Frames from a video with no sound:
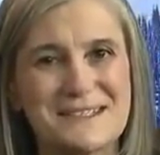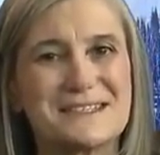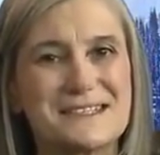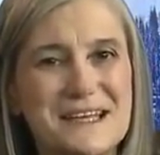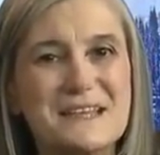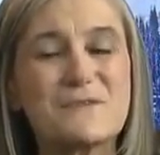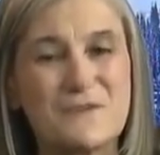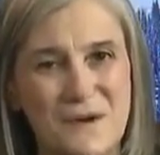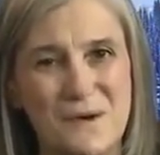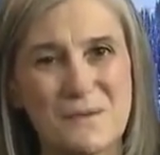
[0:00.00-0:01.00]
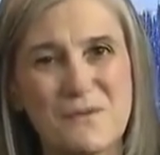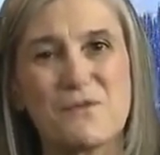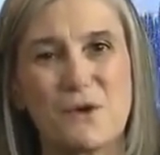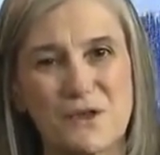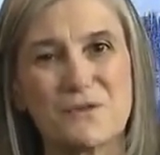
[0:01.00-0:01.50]
to see the film
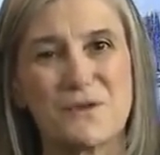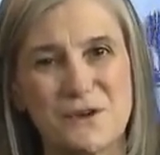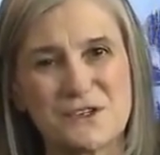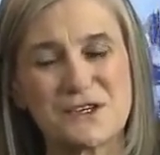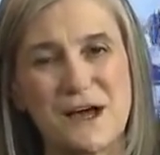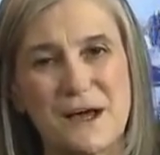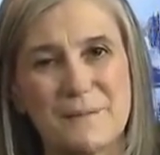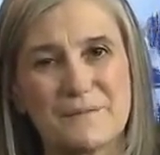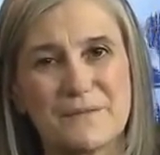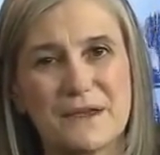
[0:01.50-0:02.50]
for the first time.